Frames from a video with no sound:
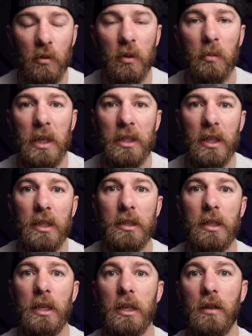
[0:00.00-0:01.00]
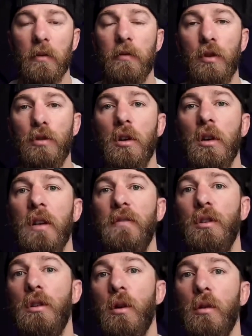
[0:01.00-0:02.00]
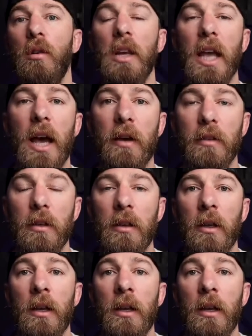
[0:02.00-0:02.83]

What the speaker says: with PTSD in the future if you don't already have it.